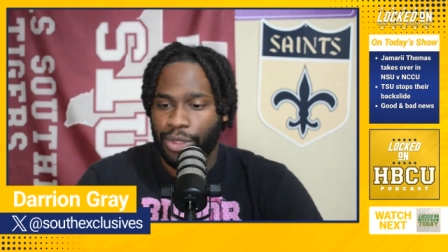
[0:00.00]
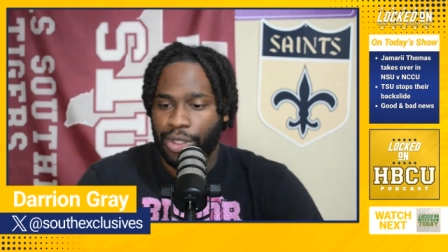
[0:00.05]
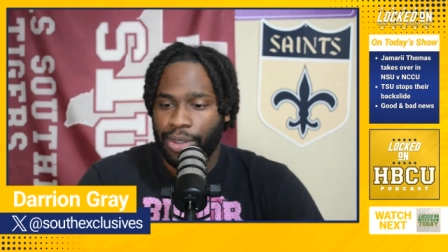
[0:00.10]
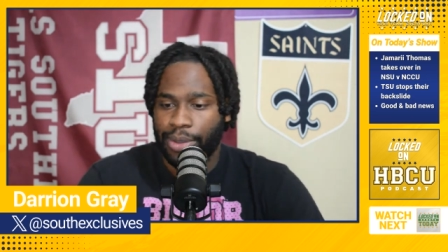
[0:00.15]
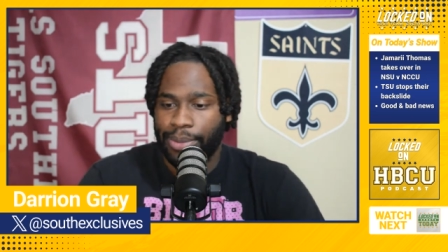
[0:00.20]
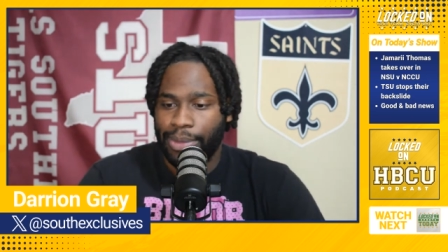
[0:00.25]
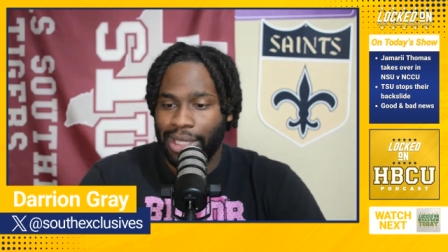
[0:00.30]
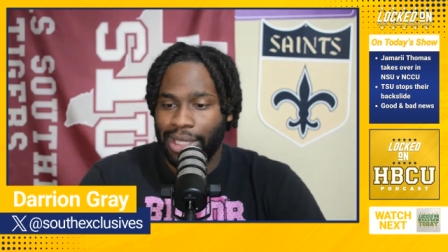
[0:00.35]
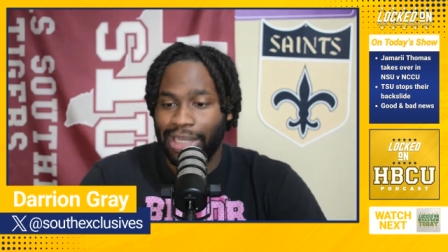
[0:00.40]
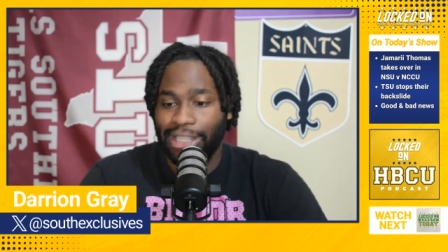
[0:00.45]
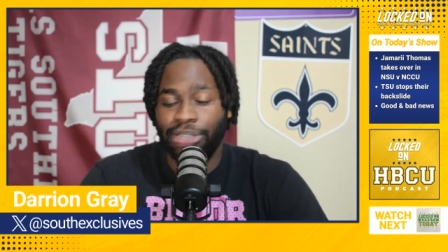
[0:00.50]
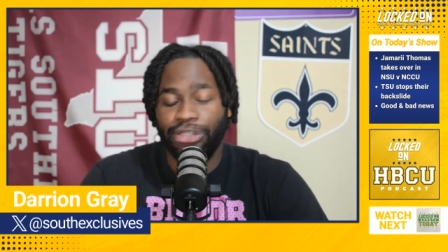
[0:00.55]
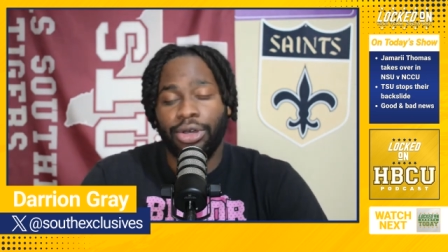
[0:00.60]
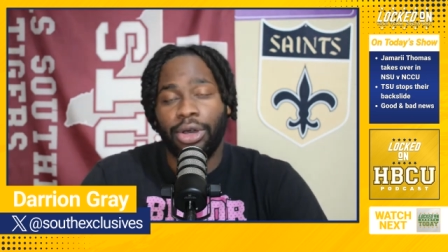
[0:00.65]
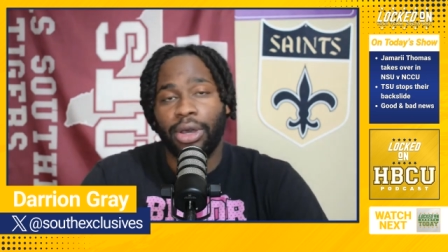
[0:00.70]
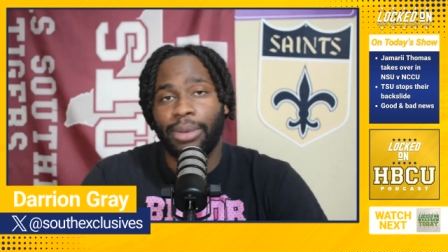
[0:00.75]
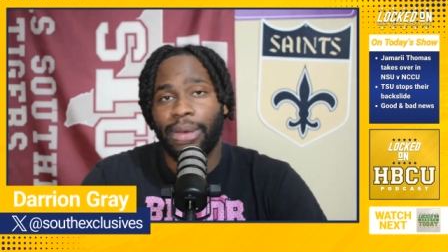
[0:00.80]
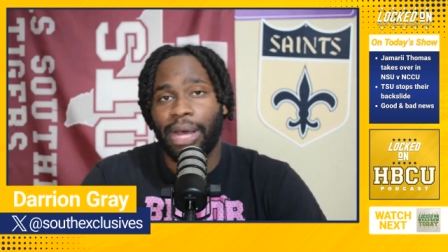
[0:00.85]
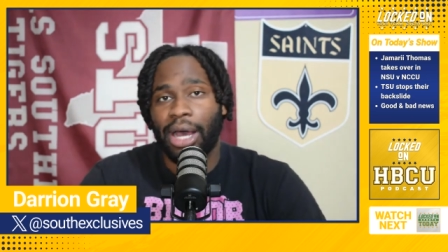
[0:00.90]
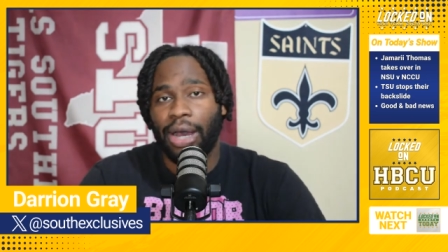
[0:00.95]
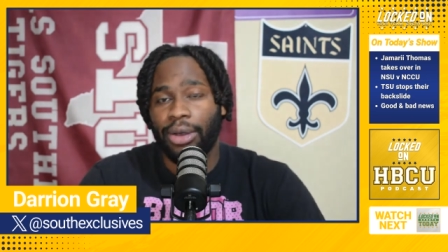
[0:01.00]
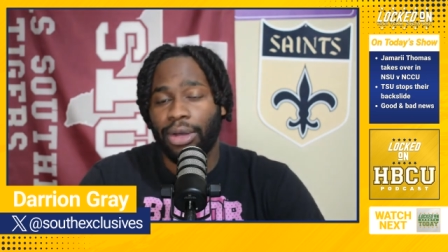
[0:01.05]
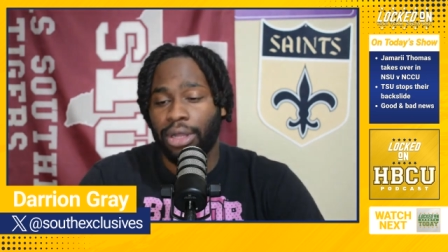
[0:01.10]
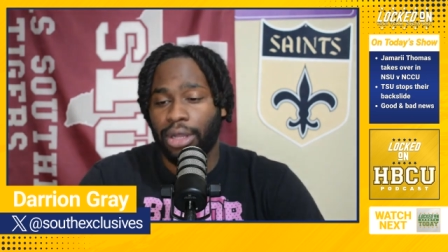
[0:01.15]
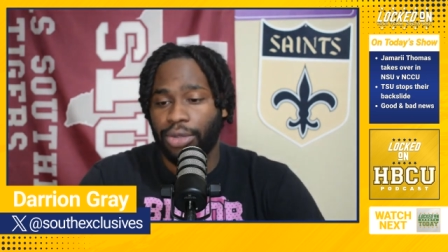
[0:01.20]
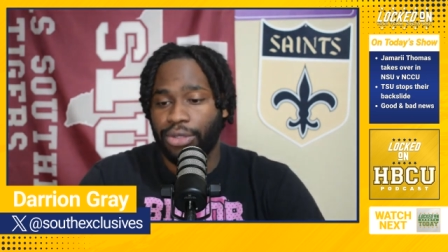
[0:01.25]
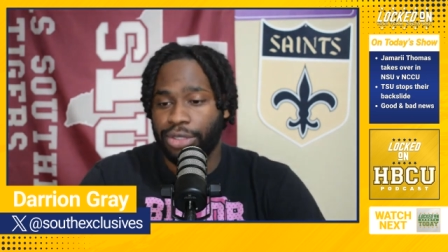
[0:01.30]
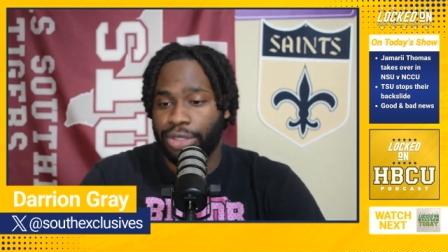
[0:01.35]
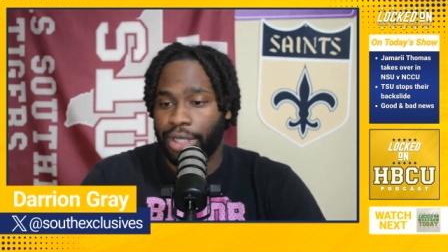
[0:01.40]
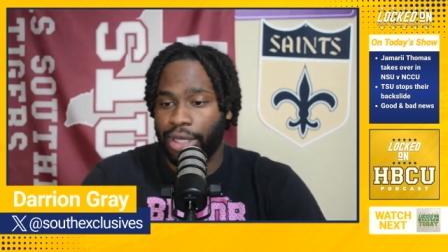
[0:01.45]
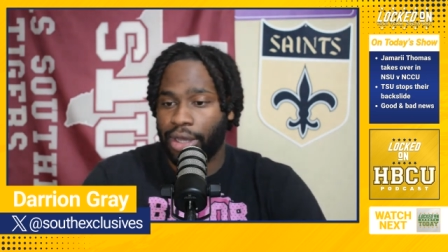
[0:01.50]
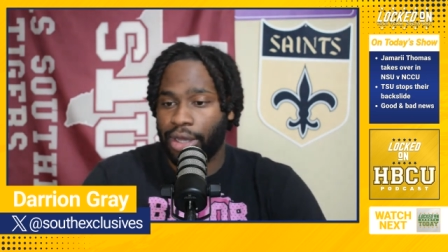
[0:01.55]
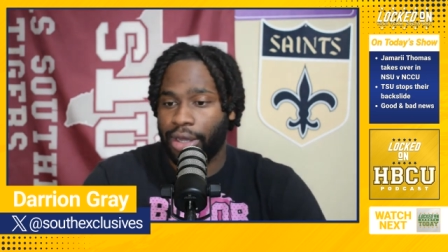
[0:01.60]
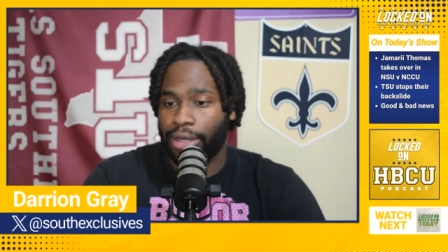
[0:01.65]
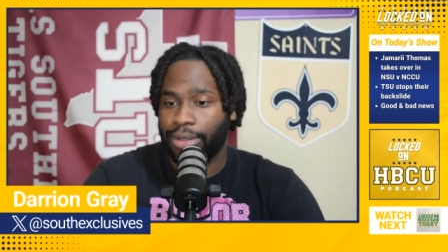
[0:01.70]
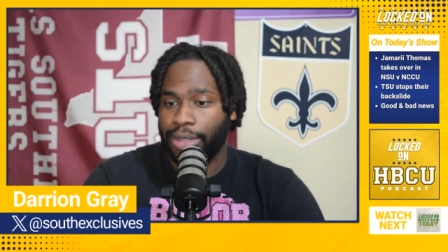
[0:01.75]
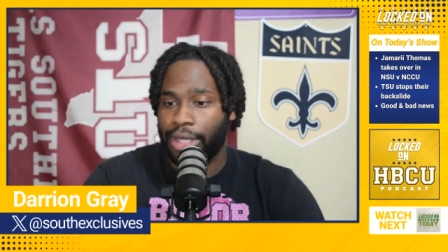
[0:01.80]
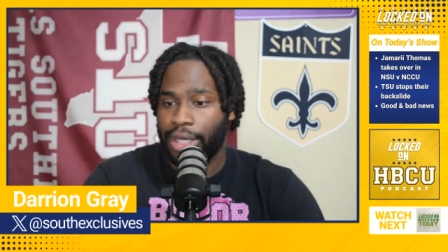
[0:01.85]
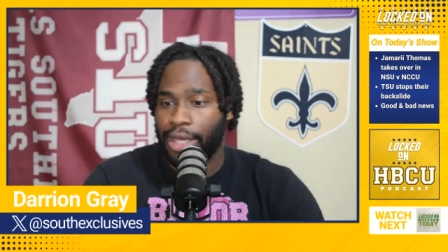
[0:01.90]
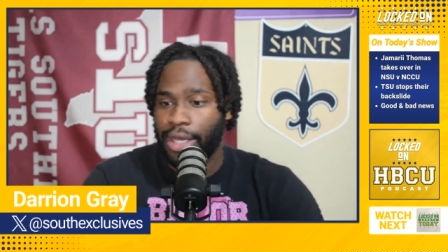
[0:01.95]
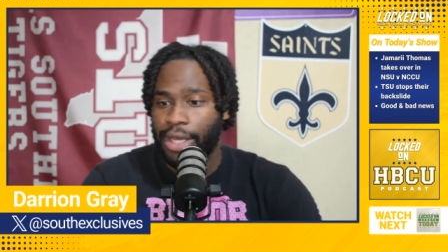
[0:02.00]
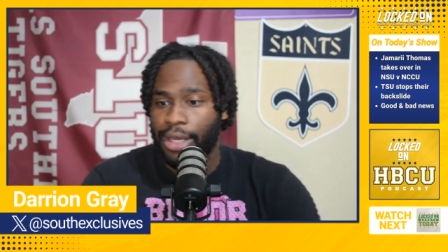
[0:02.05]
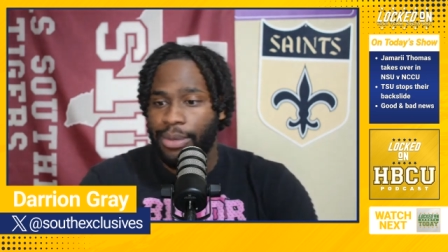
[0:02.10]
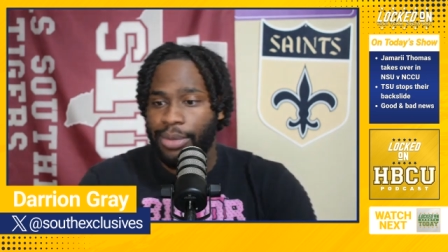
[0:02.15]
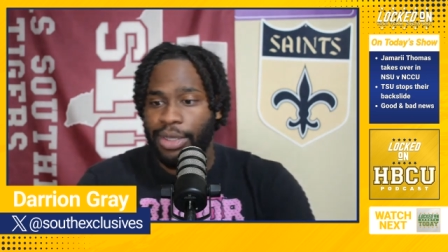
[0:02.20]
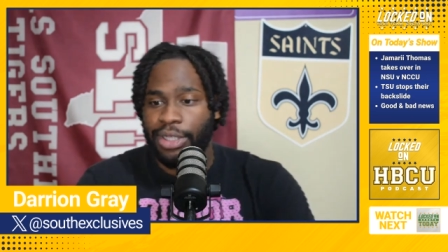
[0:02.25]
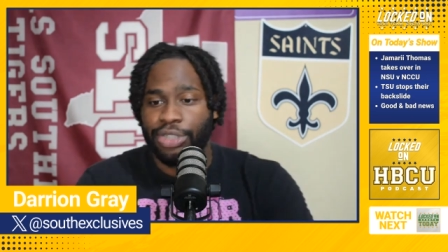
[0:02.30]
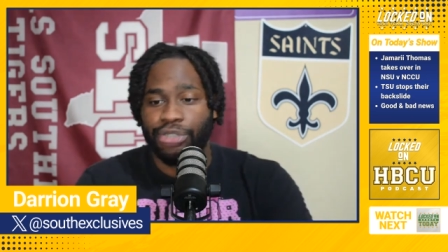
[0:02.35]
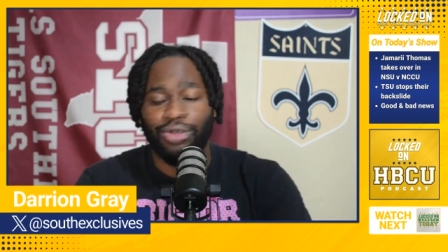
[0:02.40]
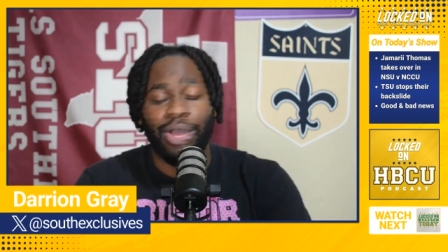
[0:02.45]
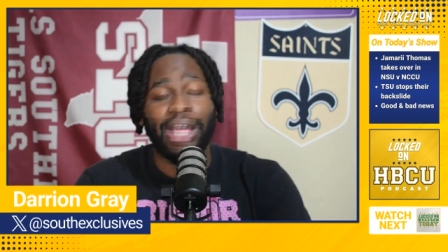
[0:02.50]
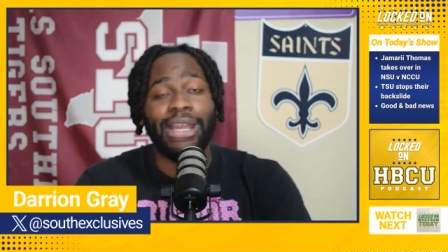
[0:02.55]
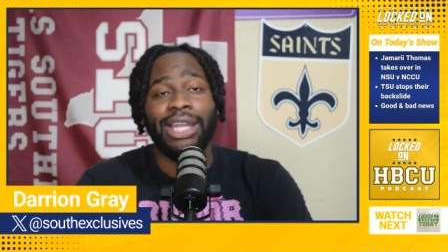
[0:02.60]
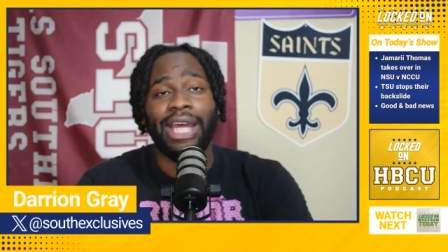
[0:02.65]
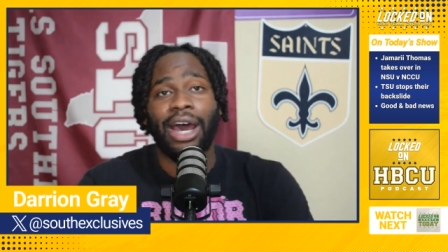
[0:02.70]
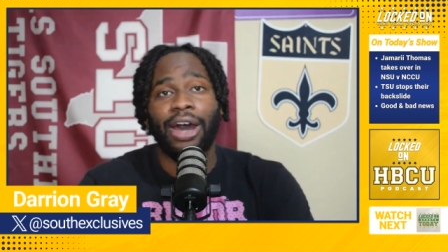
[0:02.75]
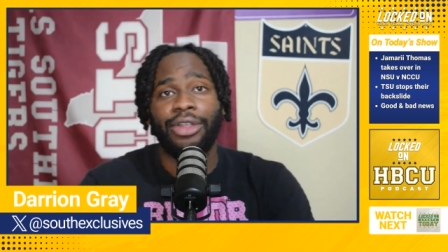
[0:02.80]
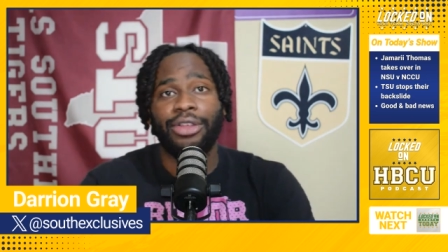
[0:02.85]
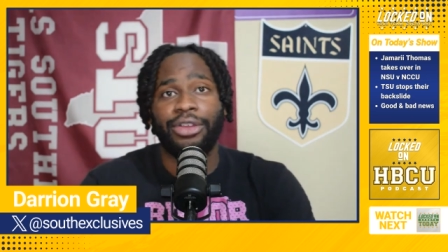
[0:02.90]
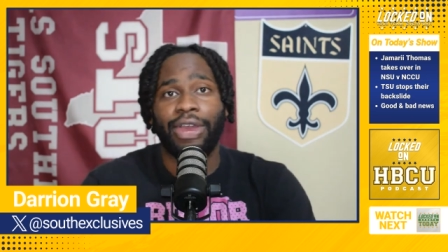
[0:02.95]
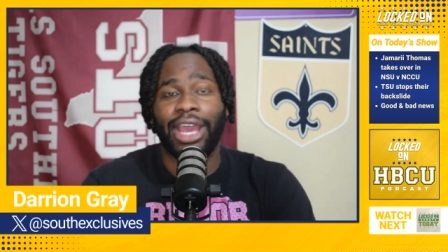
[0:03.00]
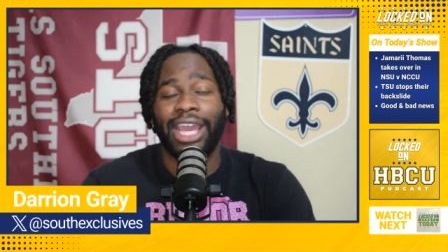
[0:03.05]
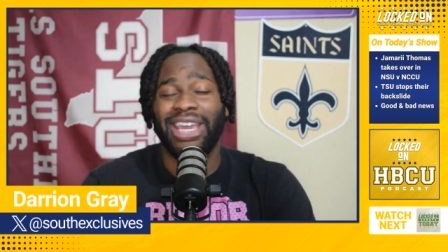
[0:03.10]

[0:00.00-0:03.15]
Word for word: But let's talk about how close they are, because right now they're